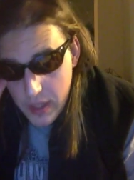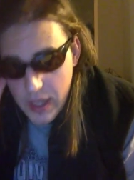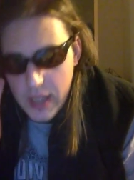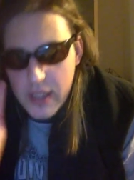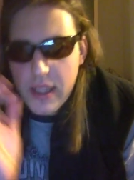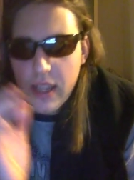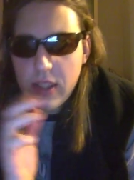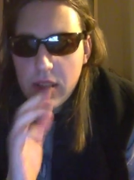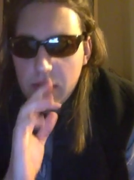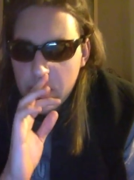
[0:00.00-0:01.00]
At least that's
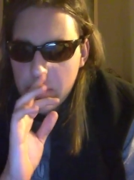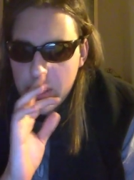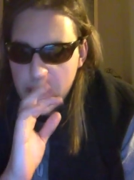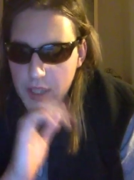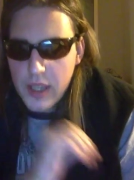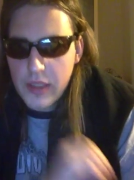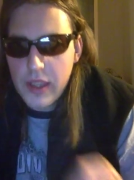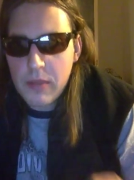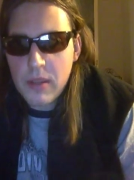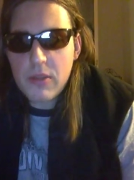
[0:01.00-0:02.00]
confirmed. They
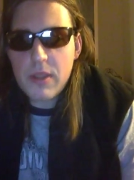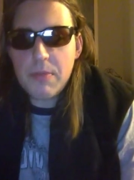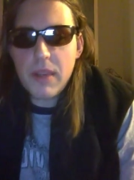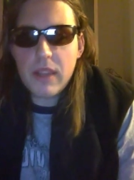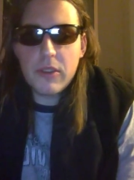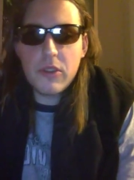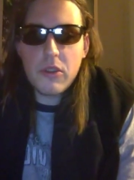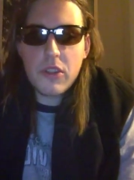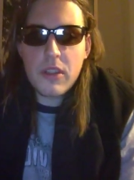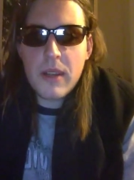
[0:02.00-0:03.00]
have much respect for
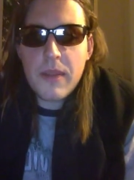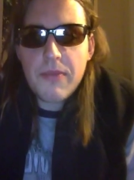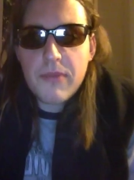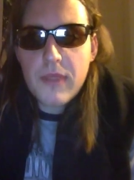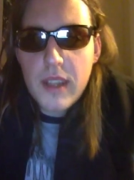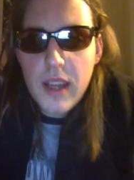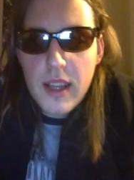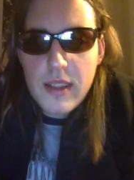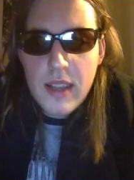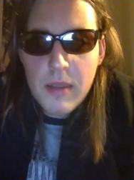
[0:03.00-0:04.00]
Dojima,
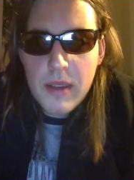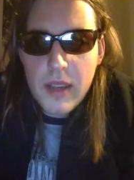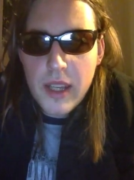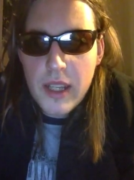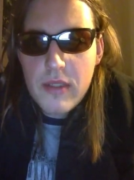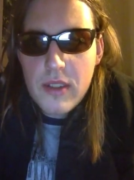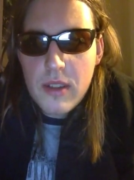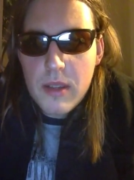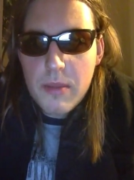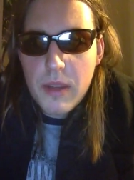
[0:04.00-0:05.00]
Asami, and even
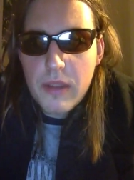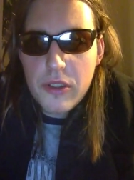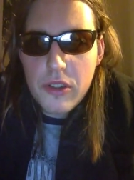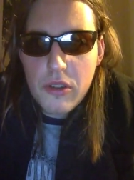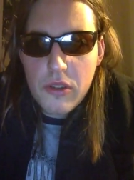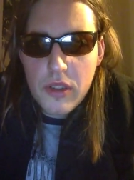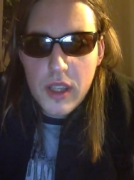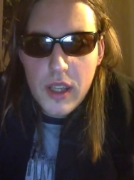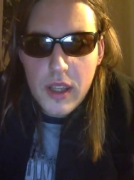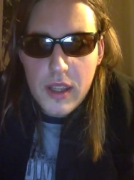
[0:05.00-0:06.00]
some respect for Jun,
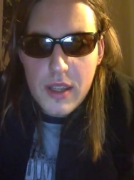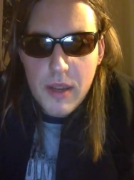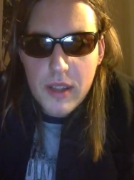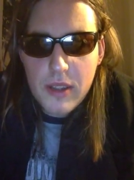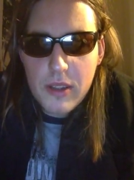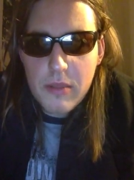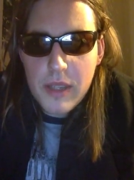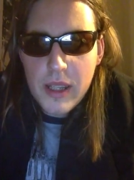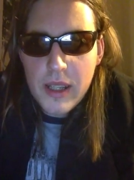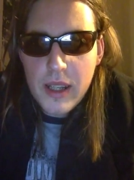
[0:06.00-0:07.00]
despite her
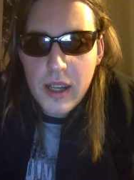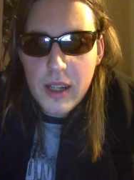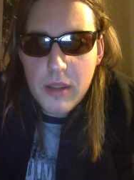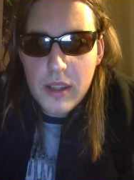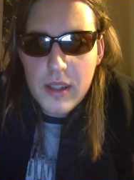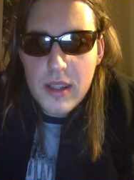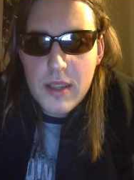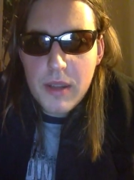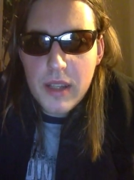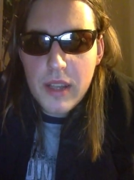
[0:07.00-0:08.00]
being an oddball and
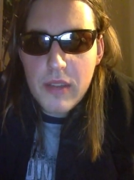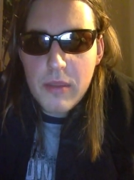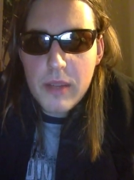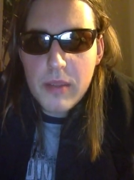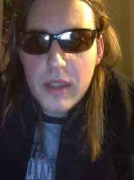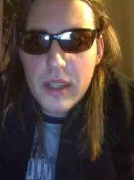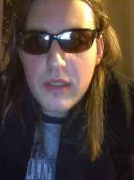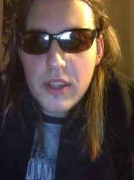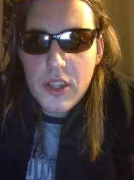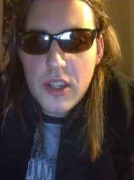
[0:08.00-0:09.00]
despite everybody
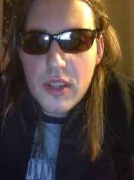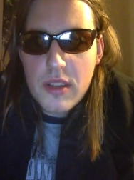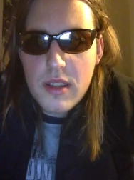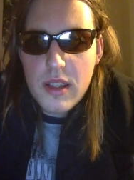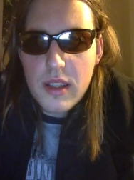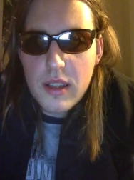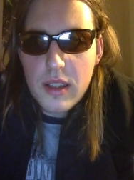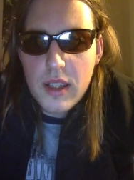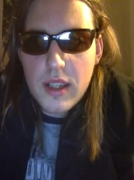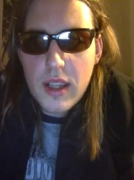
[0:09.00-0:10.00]
believing she is still
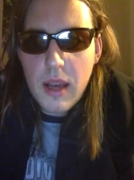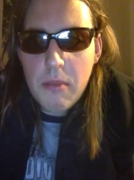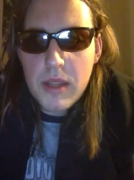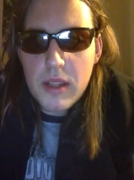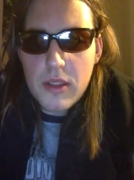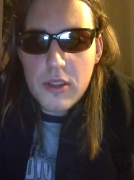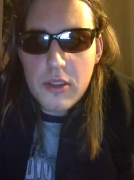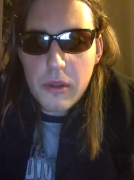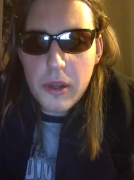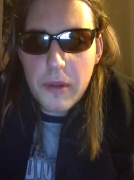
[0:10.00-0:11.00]
a middle
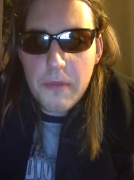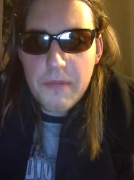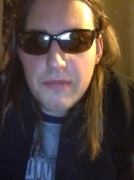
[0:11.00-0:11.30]
schooler.